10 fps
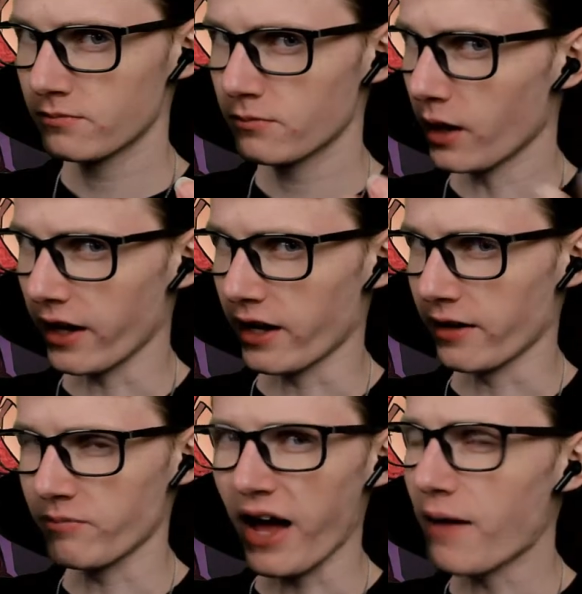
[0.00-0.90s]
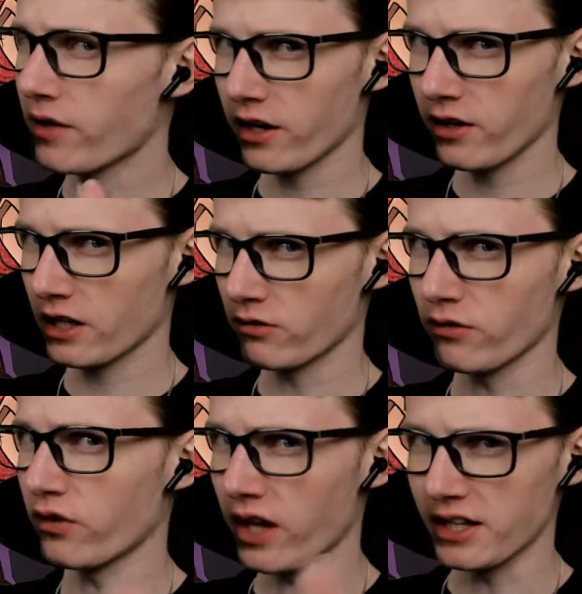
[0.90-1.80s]
But hey, I'm not here to give a
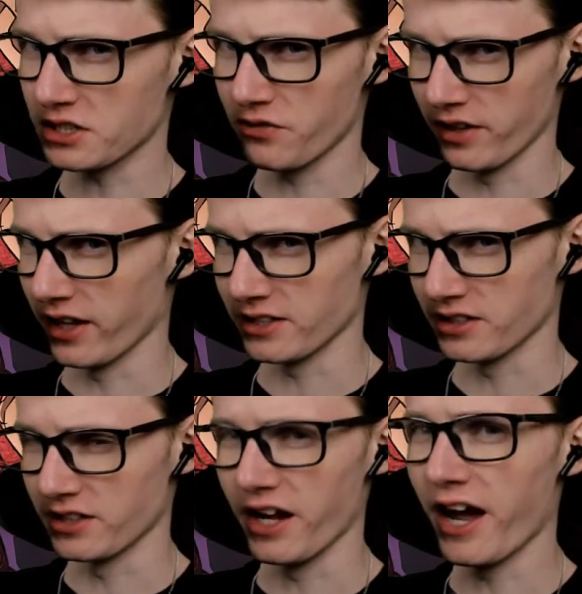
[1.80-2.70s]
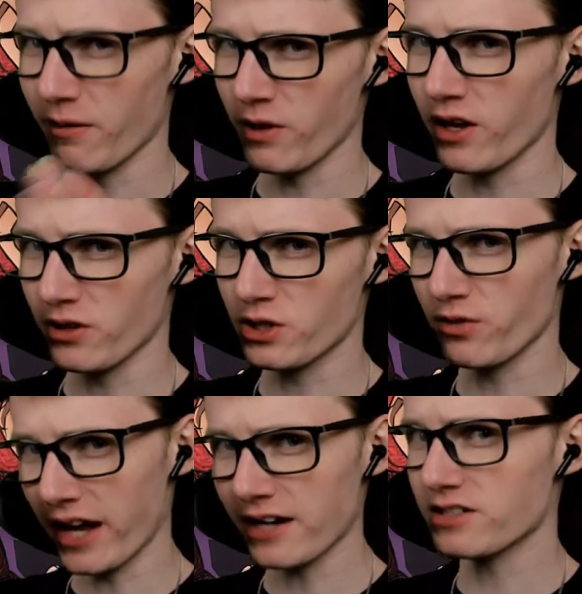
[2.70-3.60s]
philosophy lesson. I'm here to
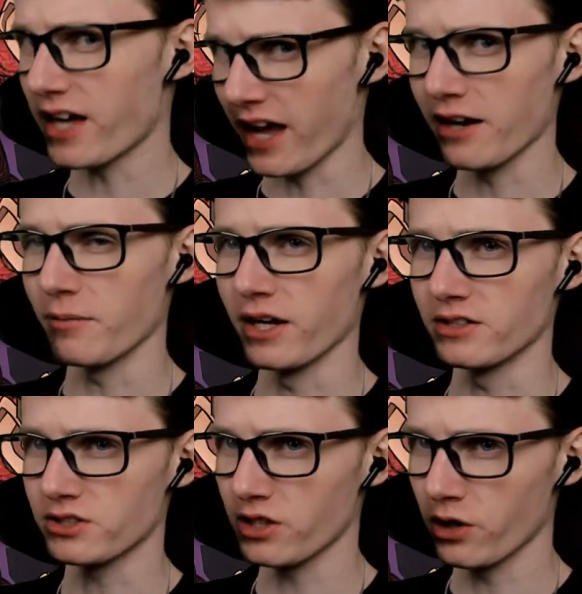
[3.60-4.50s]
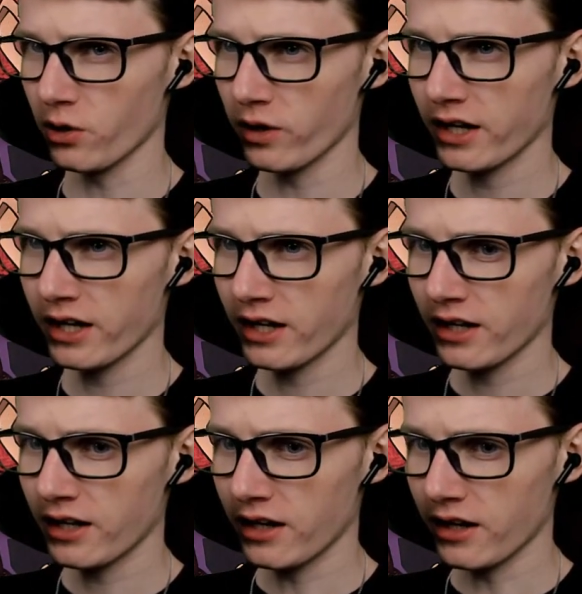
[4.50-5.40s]
react to anime. So,
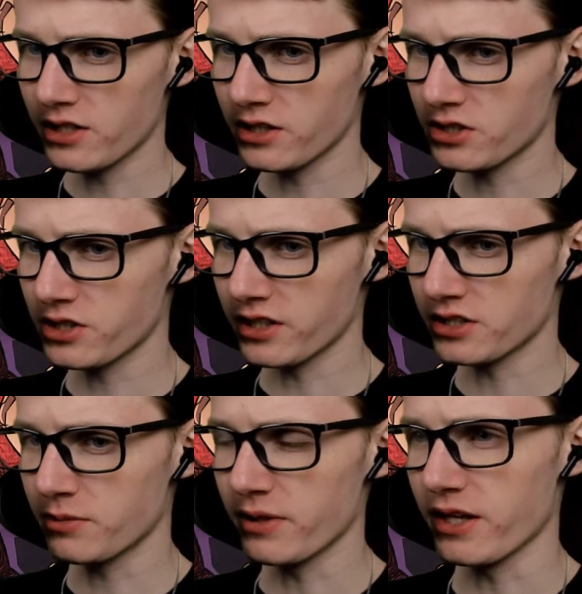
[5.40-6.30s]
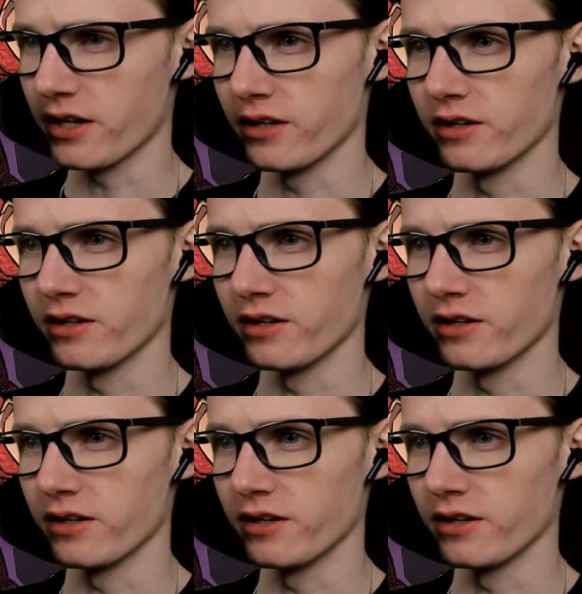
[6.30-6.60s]
let us just begin.